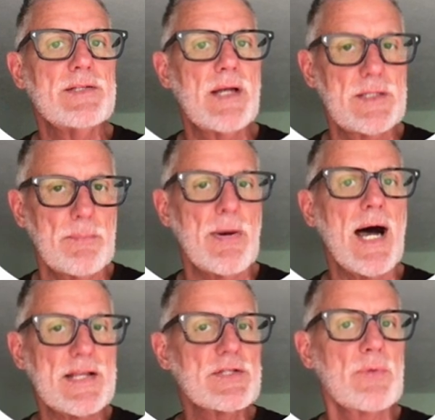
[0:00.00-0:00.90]
A
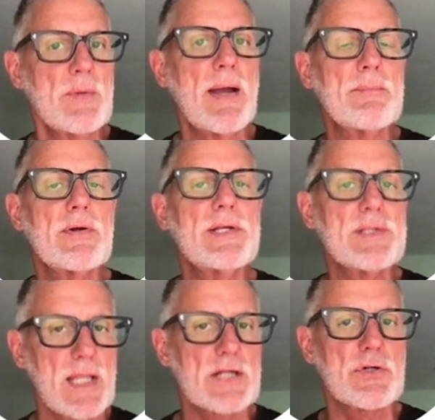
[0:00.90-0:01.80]
deposit, remember, is
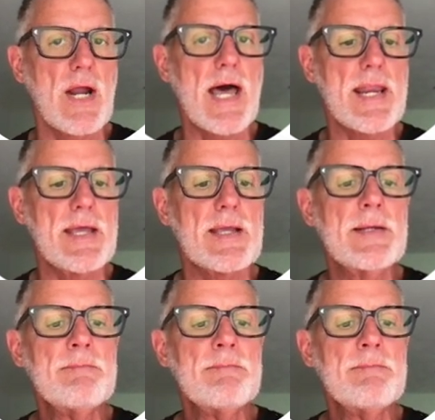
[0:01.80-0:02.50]
electronic.